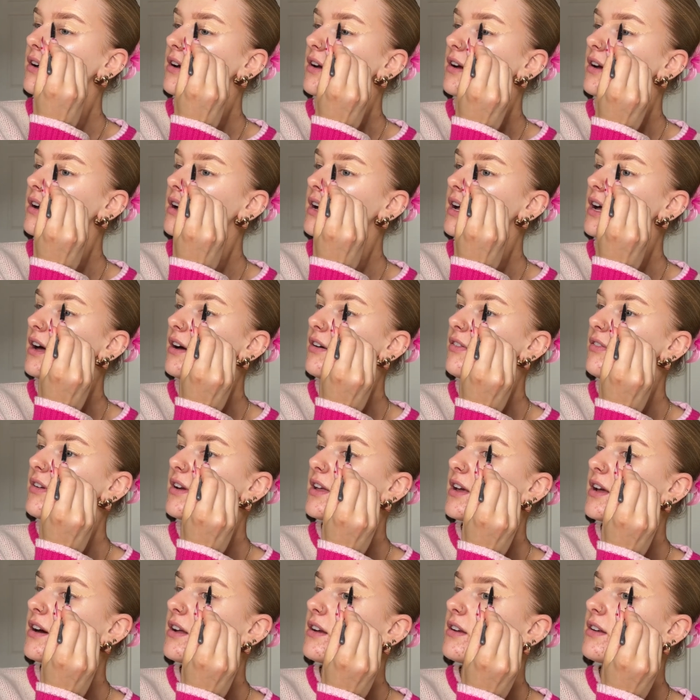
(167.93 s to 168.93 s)

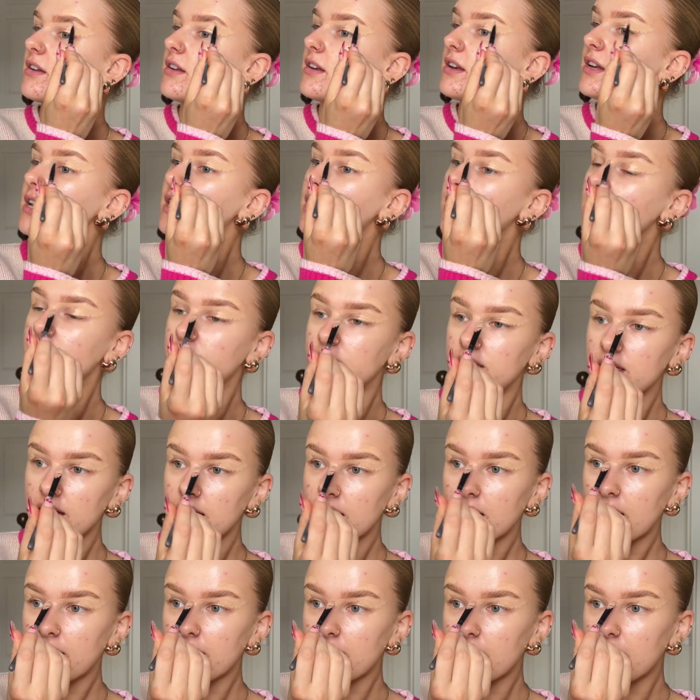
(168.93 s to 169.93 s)
carefully underneath,
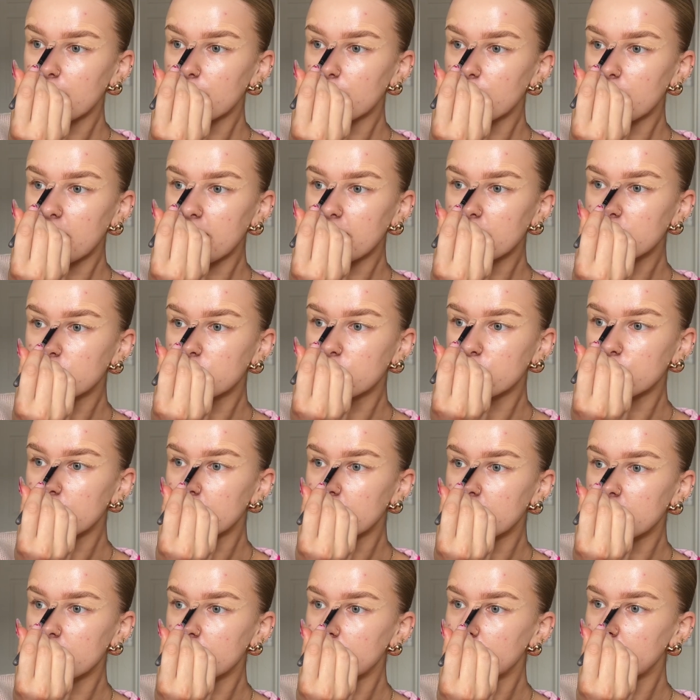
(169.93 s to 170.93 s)
and then I will join
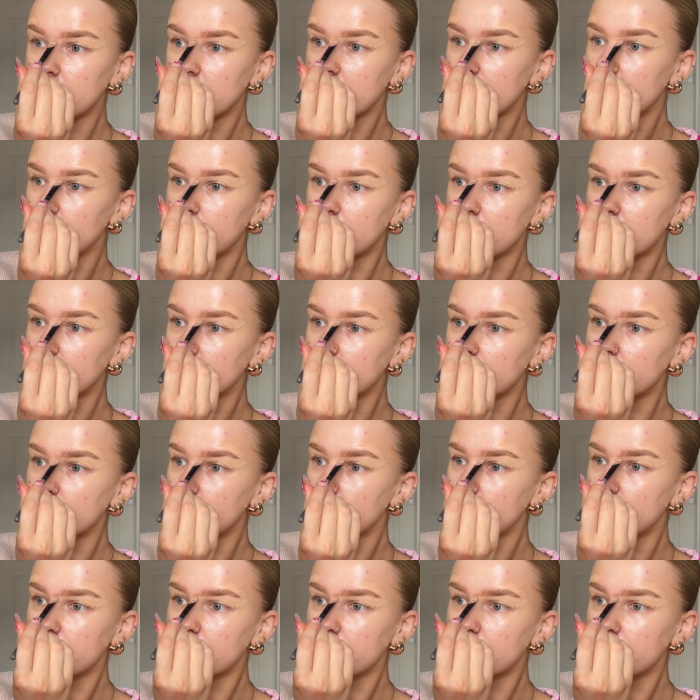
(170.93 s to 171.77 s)
them in the middle,